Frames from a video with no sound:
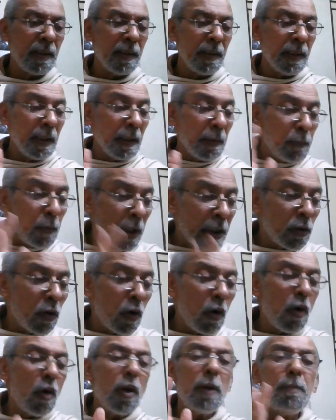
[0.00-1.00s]
In fact,
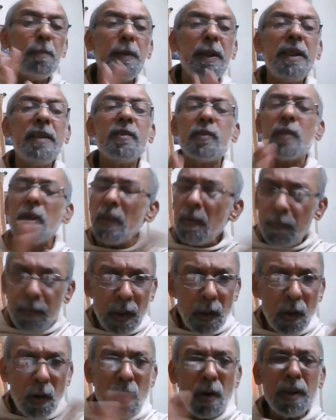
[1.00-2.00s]
all beings, we
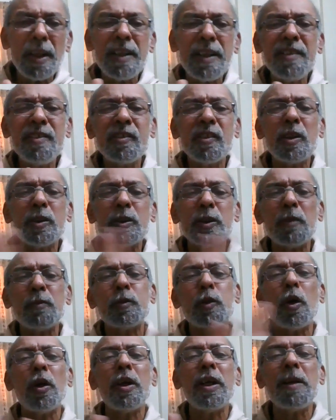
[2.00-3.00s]
all are in search of
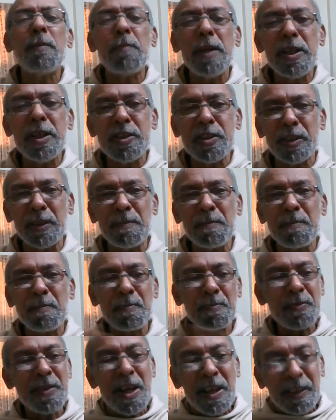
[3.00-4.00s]
joy and pleasure.
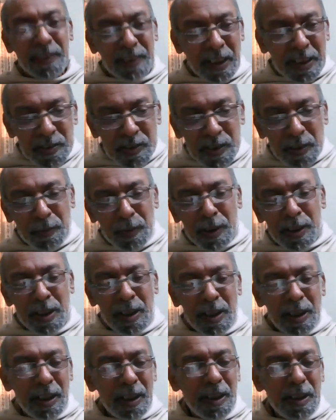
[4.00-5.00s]
That is our
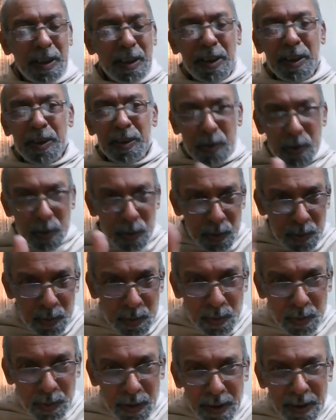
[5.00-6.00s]

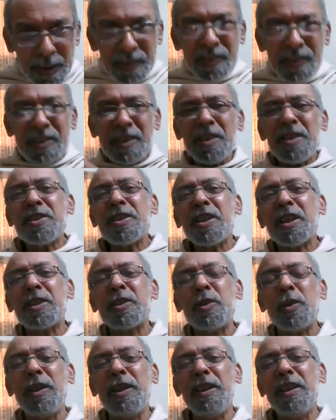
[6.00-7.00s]
true search
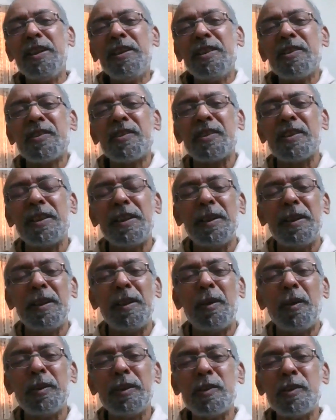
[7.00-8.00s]
actually in this
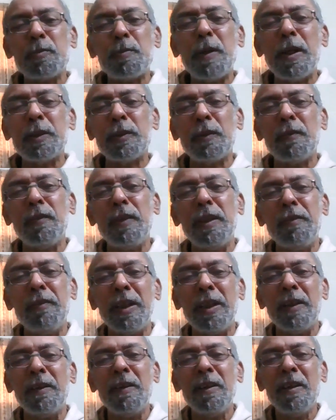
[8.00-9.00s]
on this path of
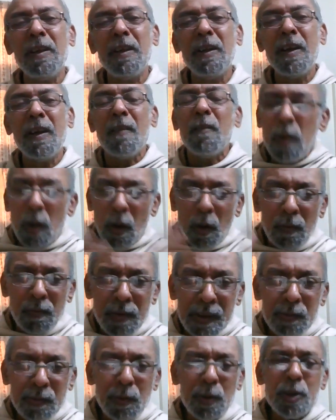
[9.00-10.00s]
living. We
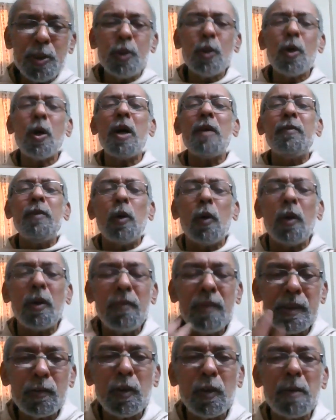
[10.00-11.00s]
always want joy, we
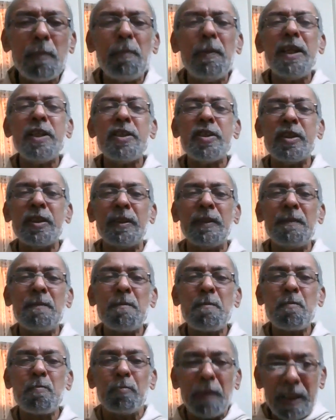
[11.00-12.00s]
always want pleasure.
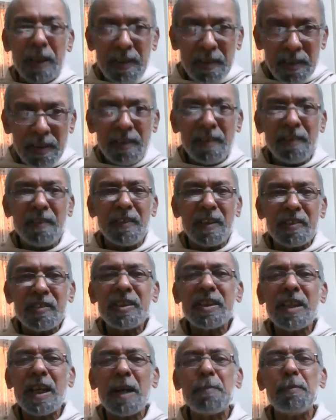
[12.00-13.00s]
But does
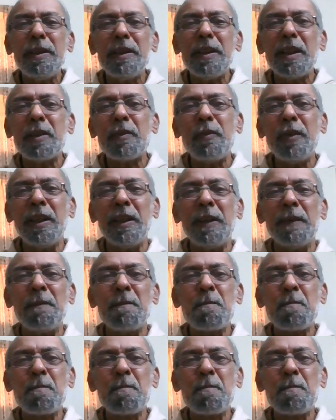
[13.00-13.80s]
it happen that way?